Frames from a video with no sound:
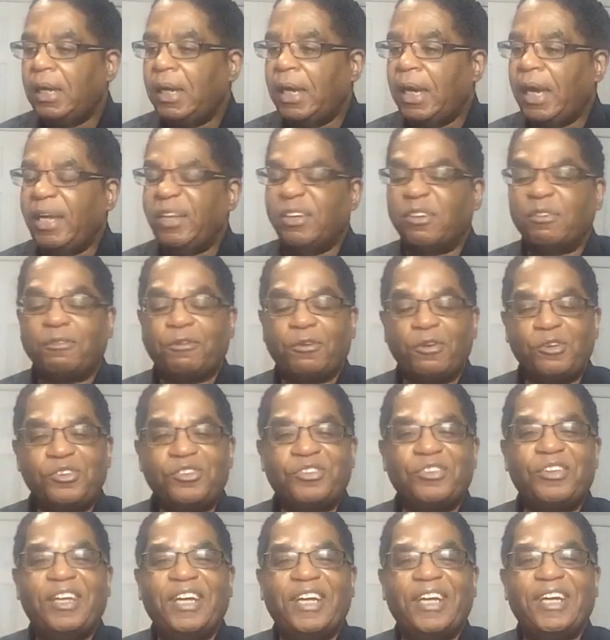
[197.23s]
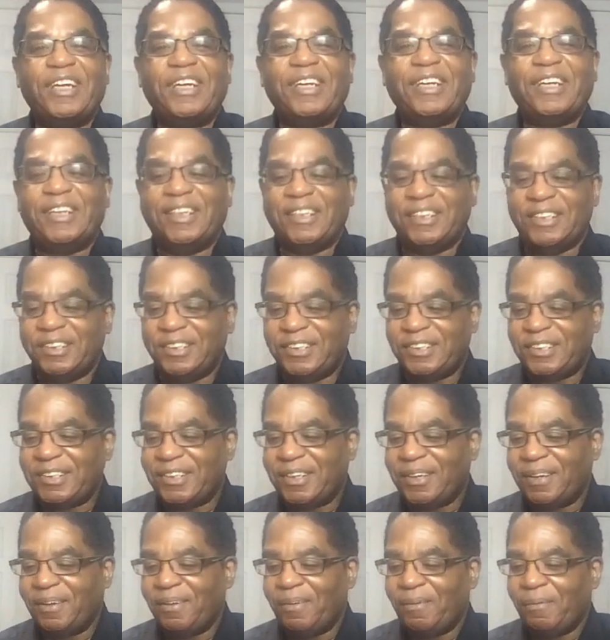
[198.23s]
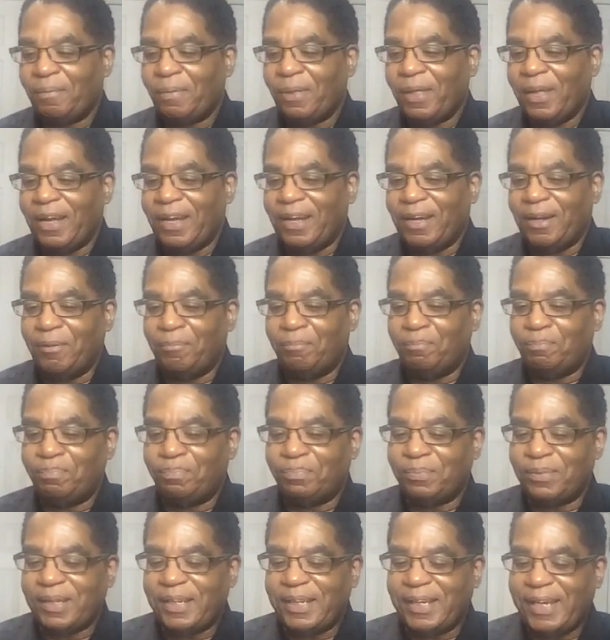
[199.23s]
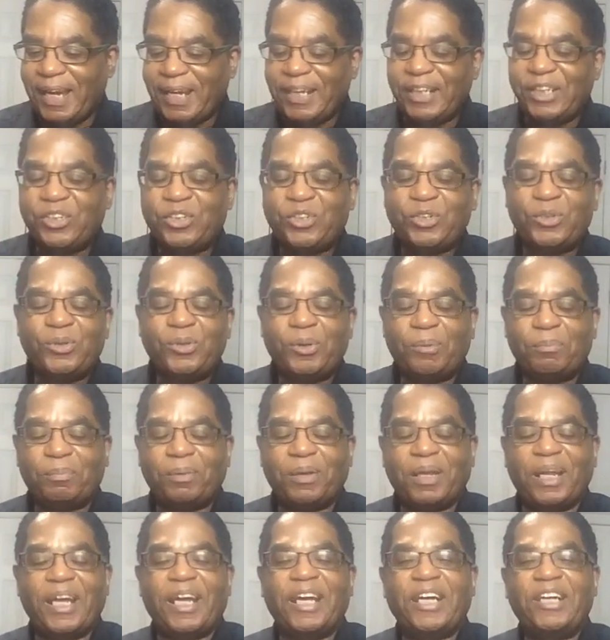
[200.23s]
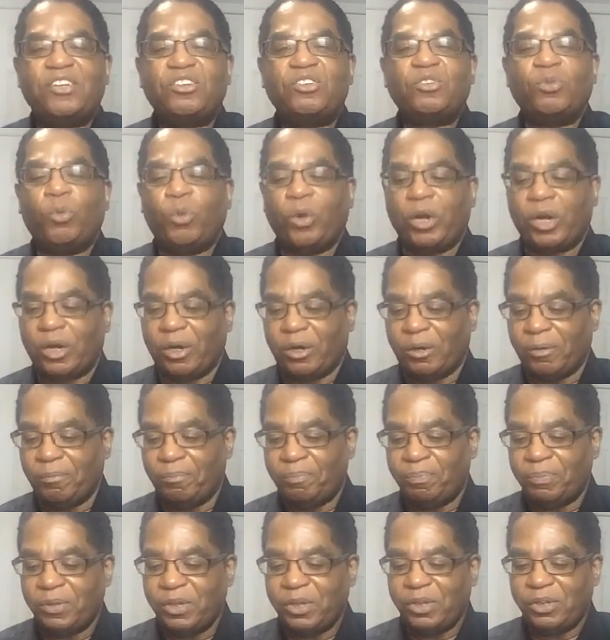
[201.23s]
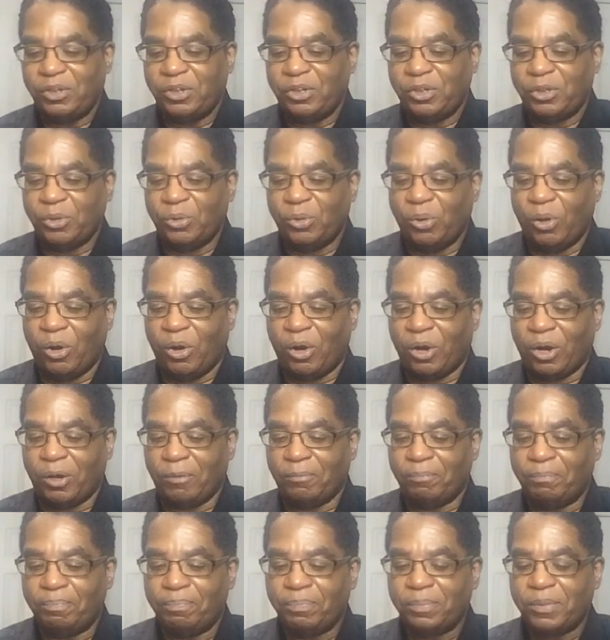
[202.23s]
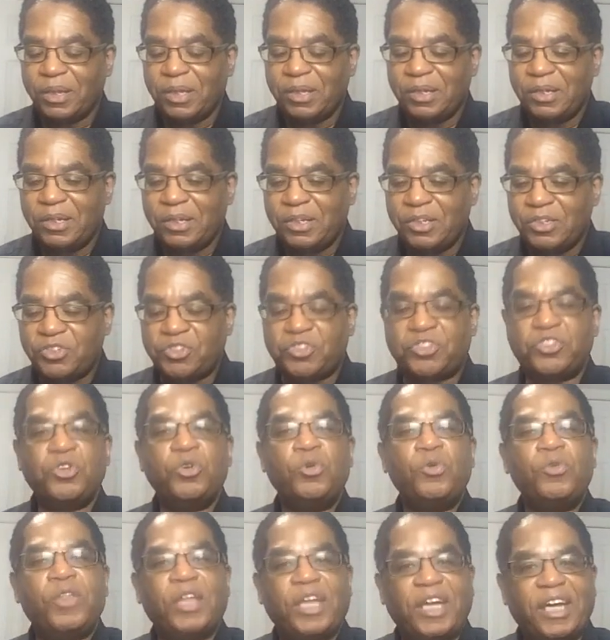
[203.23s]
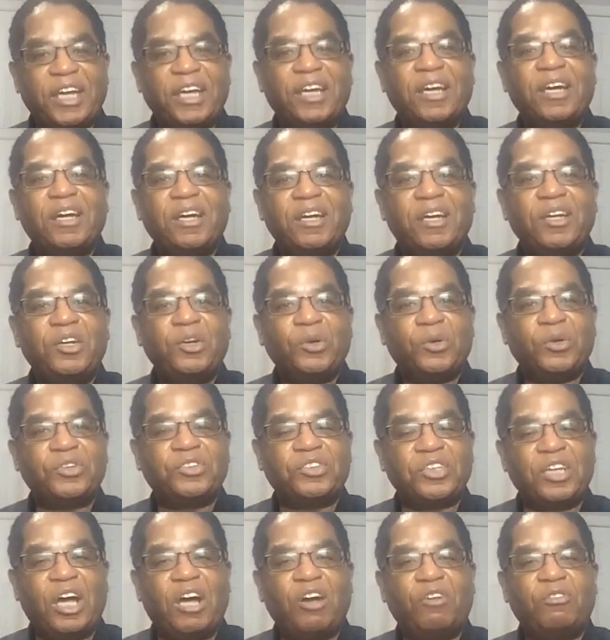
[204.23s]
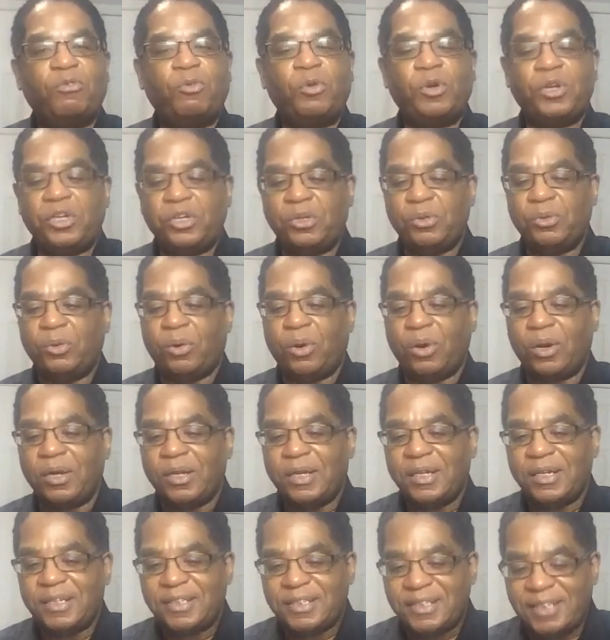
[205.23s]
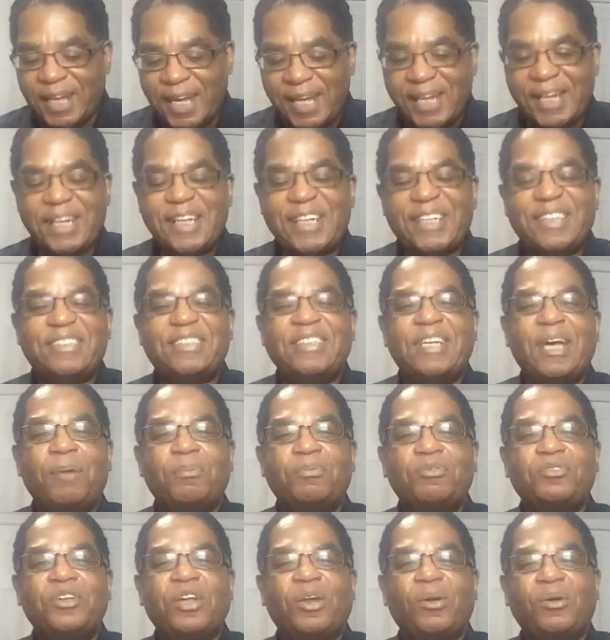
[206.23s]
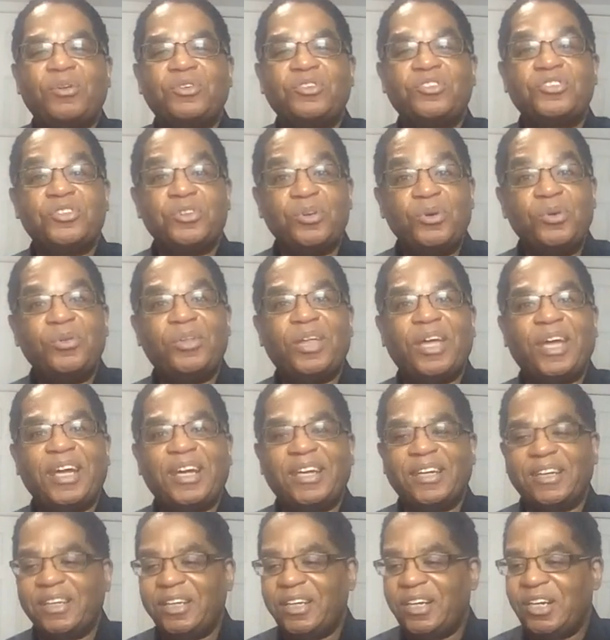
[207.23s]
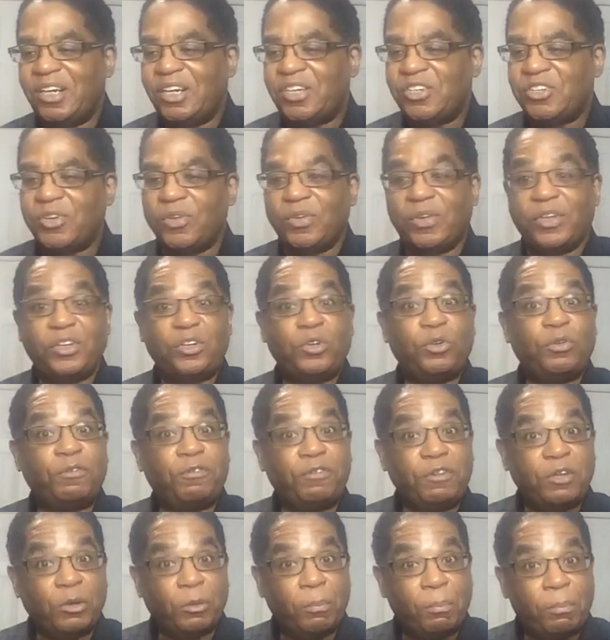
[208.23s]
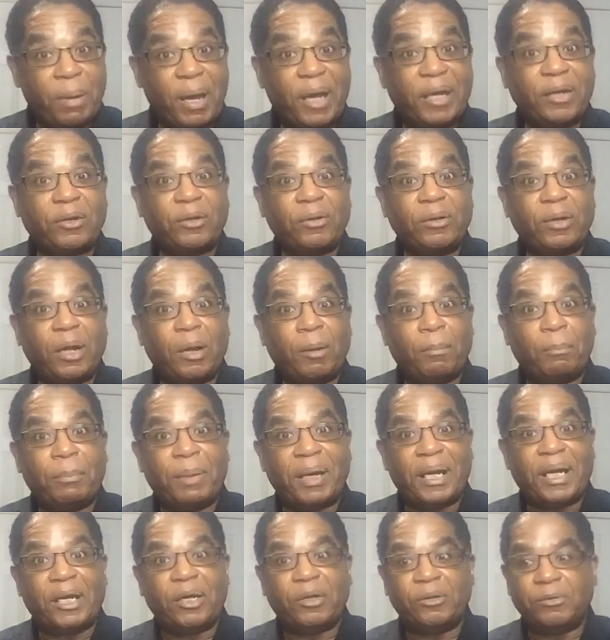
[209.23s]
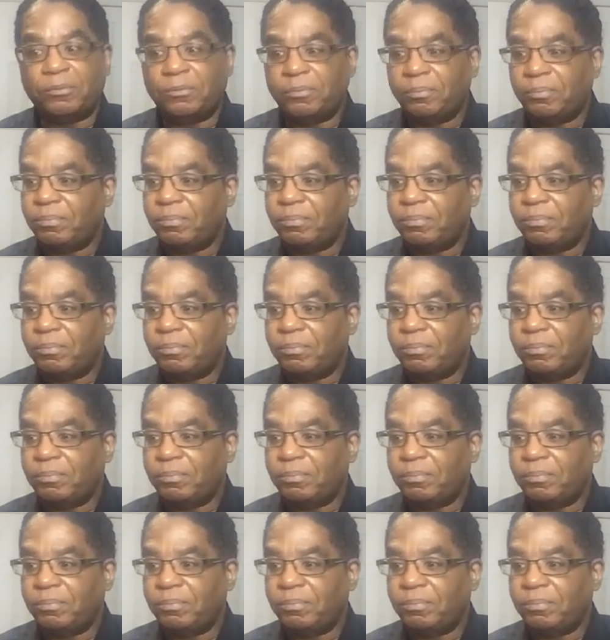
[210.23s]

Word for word: And the first thing is getting to a place where you are soothing yourself, where you are taking steps that are soothing so that you feel better about